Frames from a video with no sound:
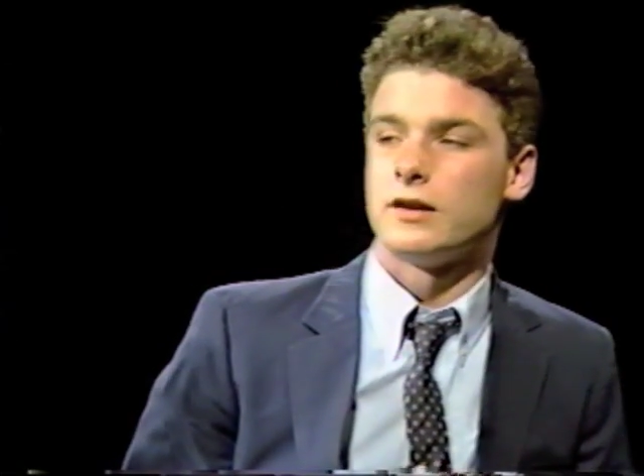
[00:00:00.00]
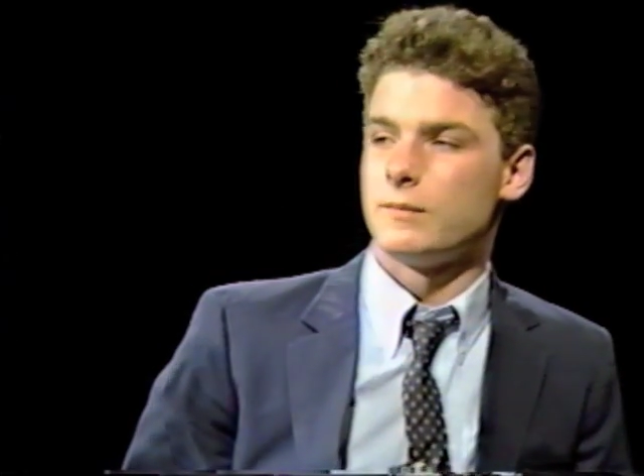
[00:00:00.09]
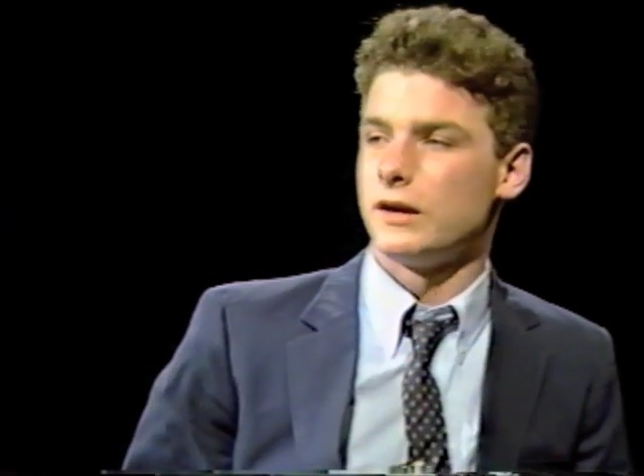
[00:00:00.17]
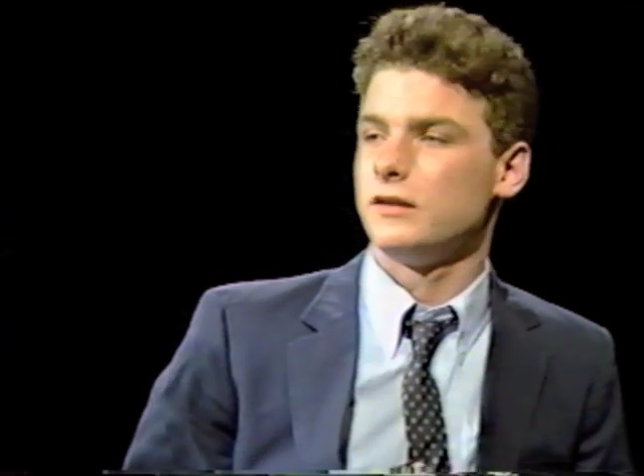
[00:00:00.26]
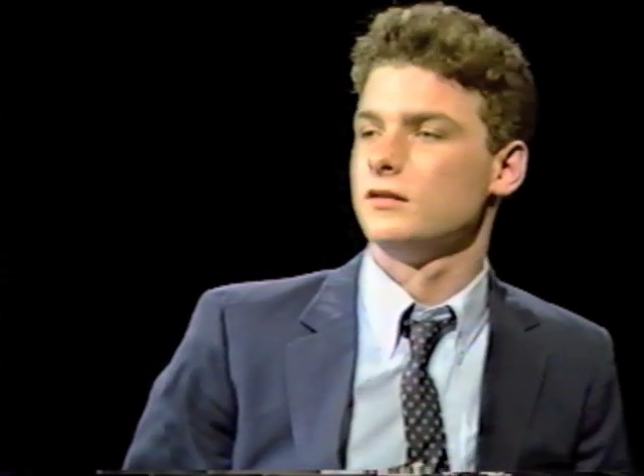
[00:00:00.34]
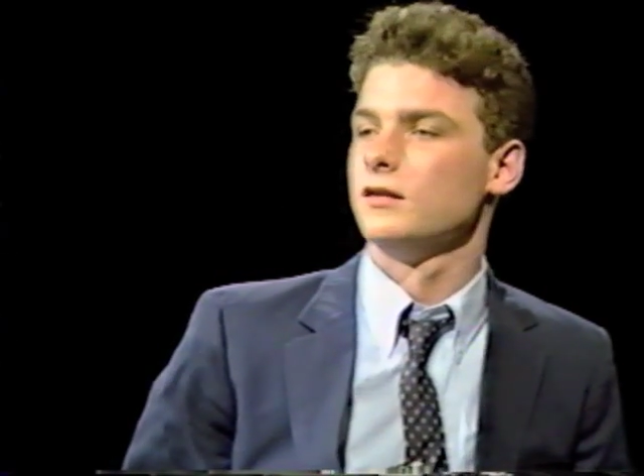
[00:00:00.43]
I
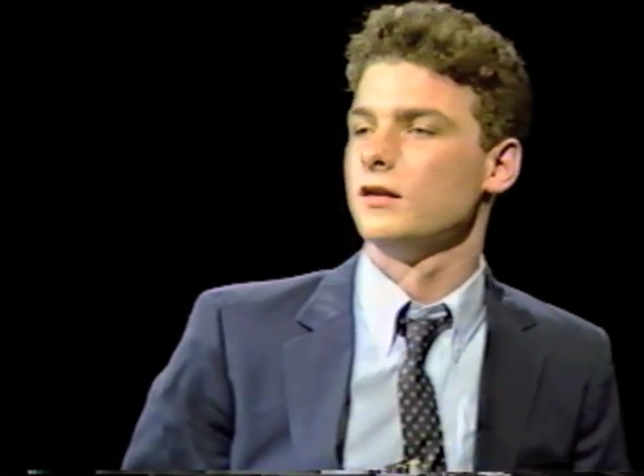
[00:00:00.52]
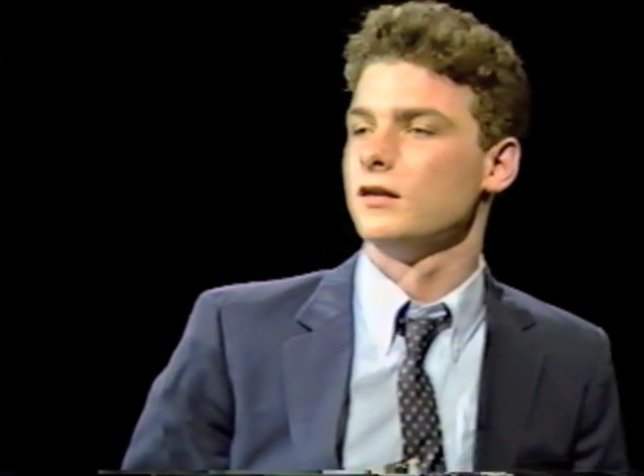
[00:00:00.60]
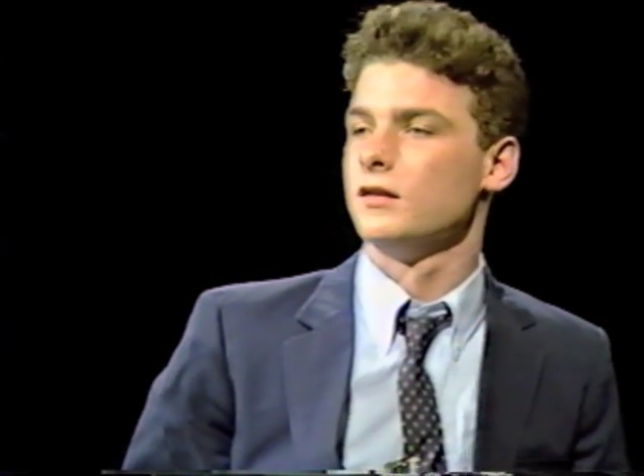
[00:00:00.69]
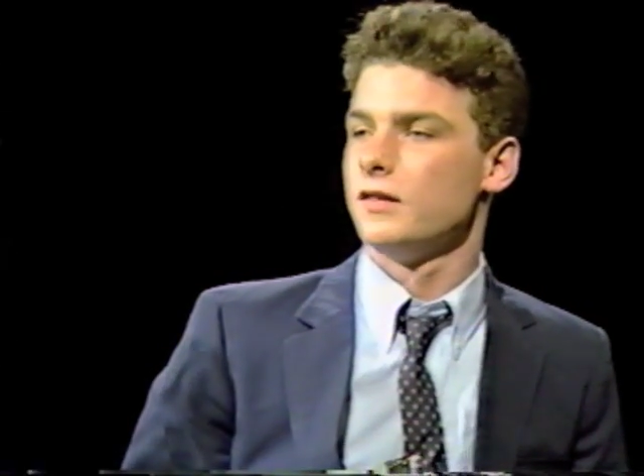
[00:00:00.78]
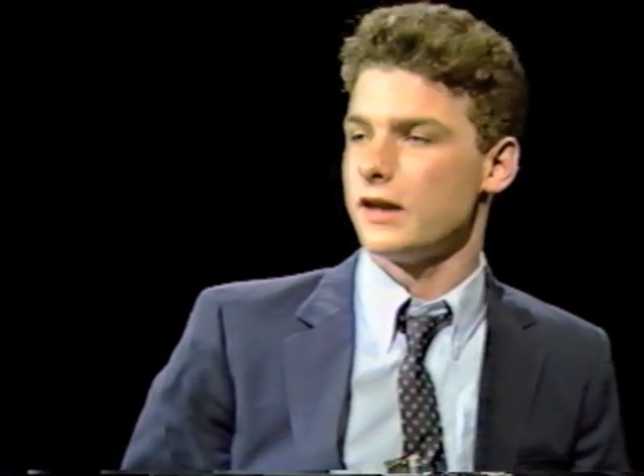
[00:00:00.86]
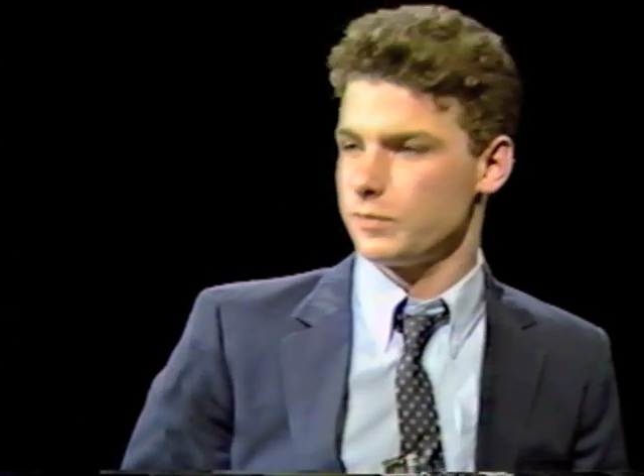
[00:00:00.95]
imagine,
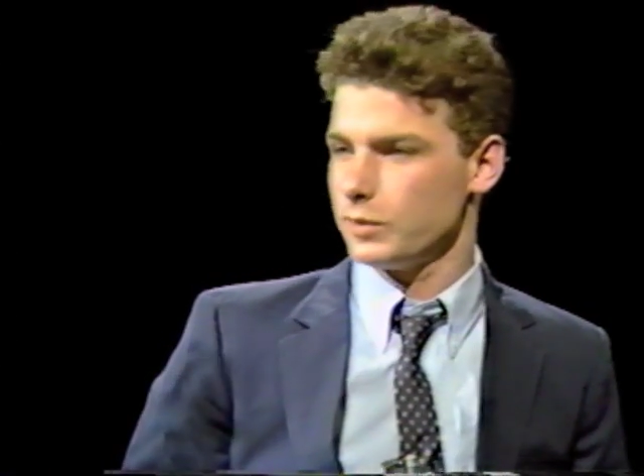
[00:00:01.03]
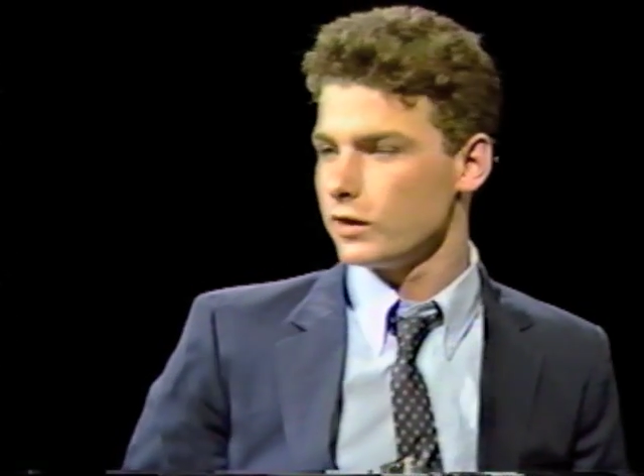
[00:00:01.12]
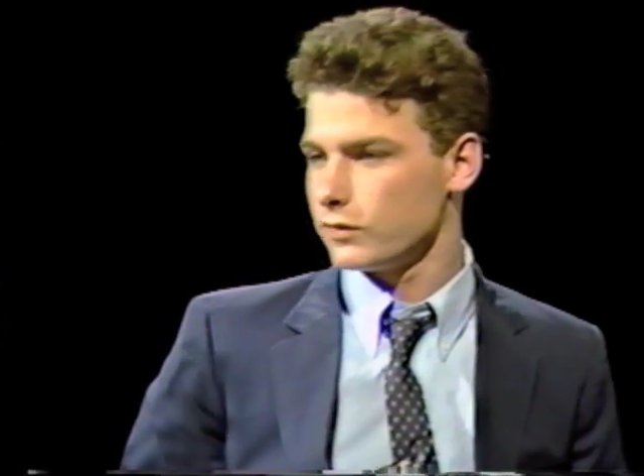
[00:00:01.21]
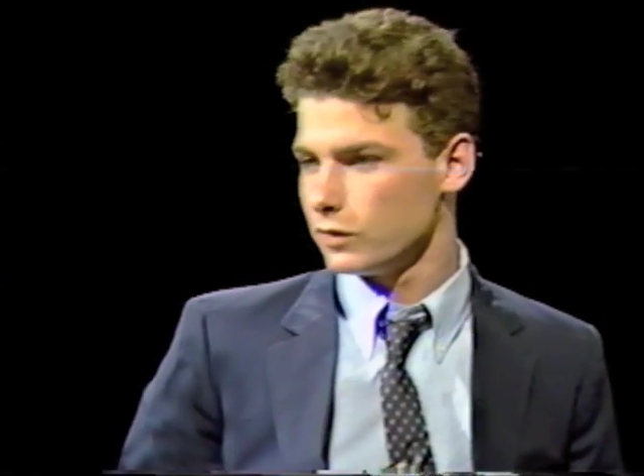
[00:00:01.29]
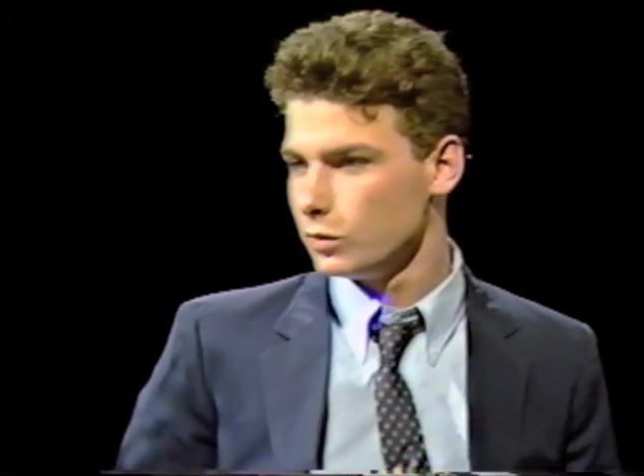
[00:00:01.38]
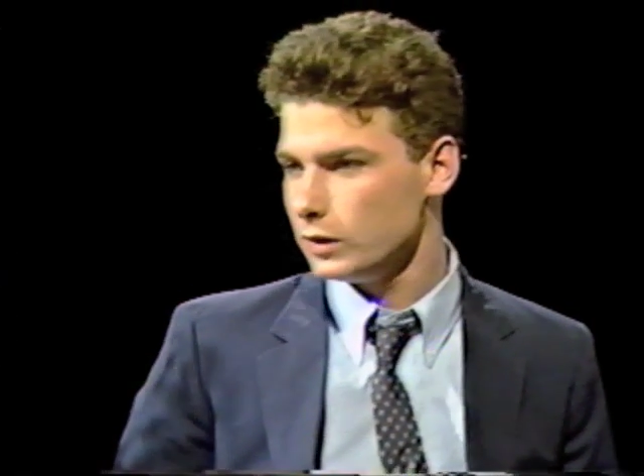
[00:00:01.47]
that's been
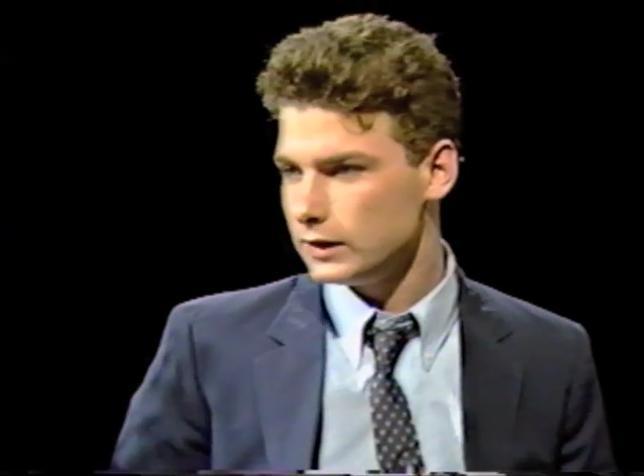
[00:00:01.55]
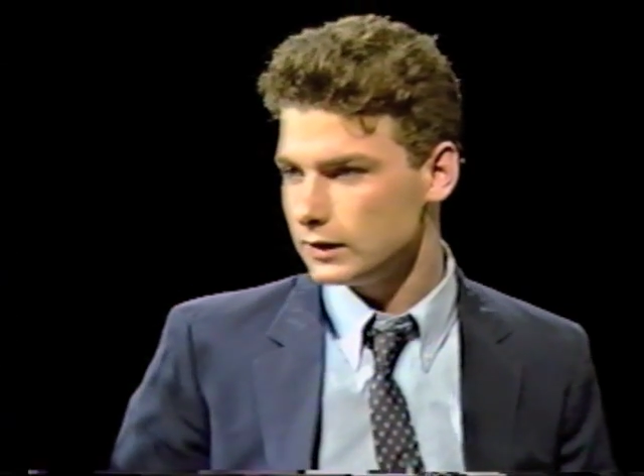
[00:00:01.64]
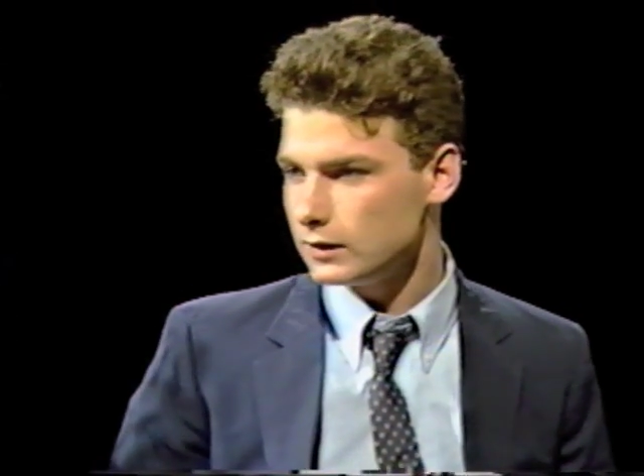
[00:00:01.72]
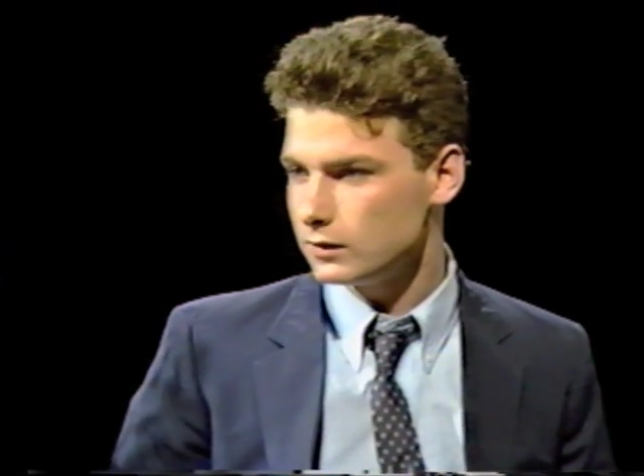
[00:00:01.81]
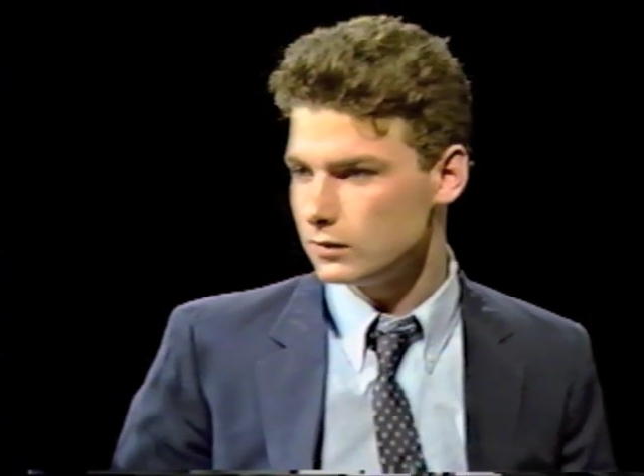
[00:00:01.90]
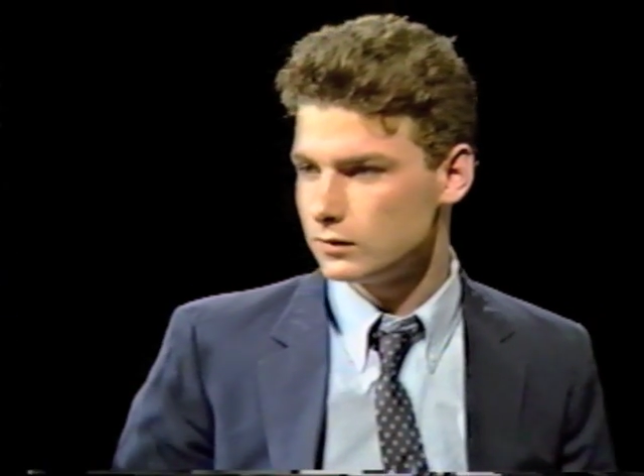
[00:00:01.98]
on for a week
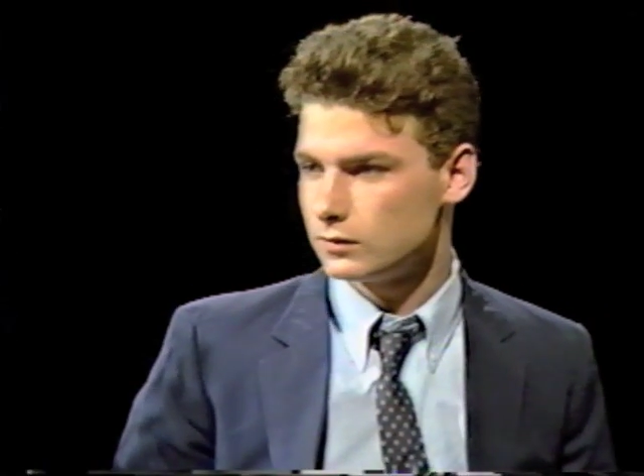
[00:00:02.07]
now?